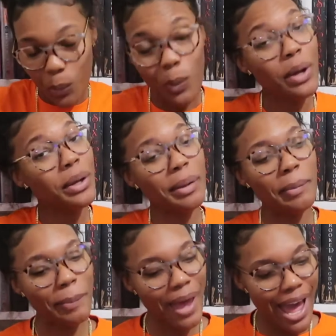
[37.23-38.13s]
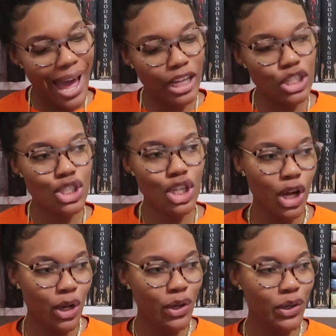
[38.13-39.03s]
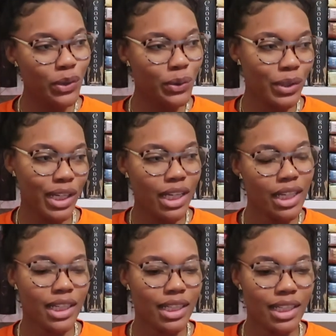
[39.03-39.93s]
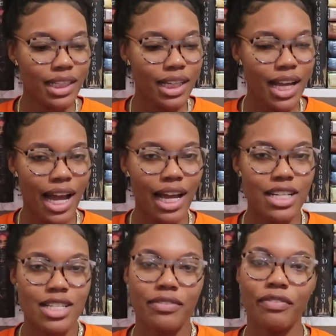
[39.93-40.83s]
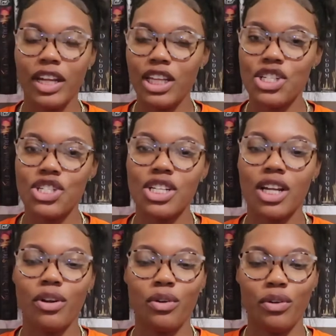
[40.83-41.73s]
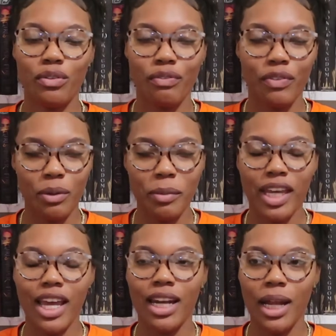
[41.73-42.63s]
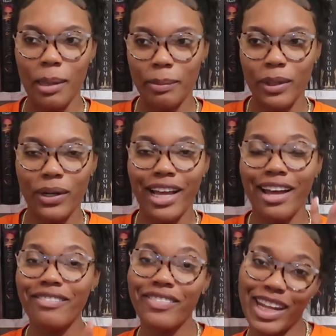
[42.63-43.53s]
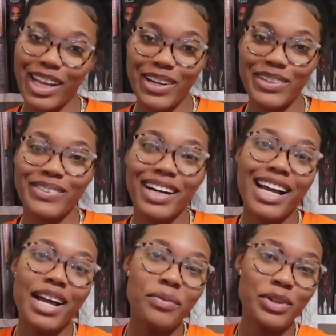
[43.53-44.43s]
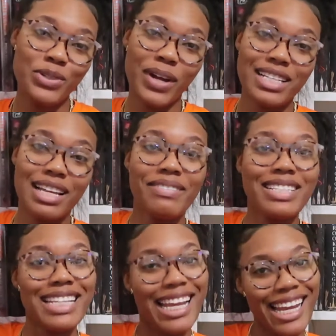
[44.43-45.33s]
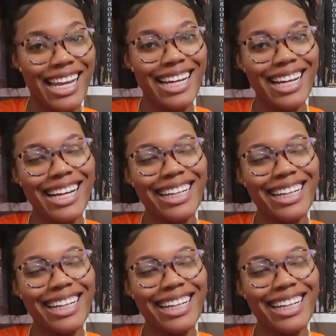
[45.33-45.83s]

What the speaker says: Welcome back. So I just finished filming and uploading a video which you guys have seen.